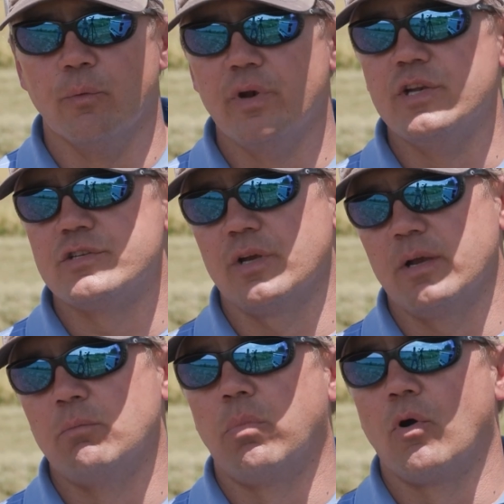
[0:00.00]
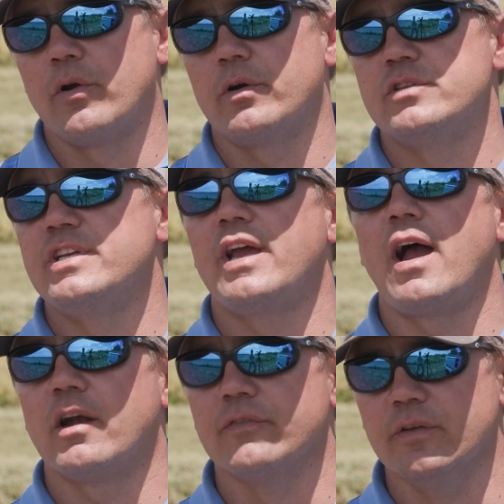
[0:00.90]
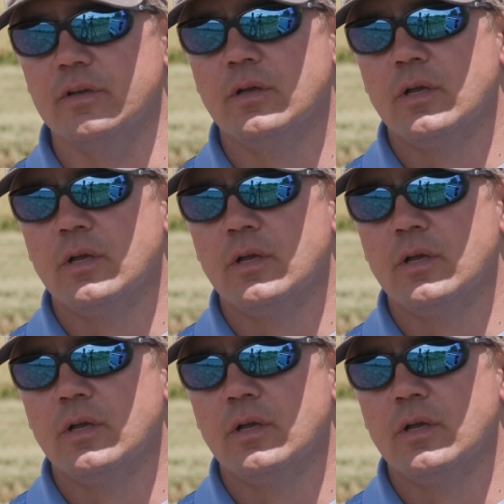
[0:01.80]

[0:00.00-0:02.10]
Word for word: reach a broader geography.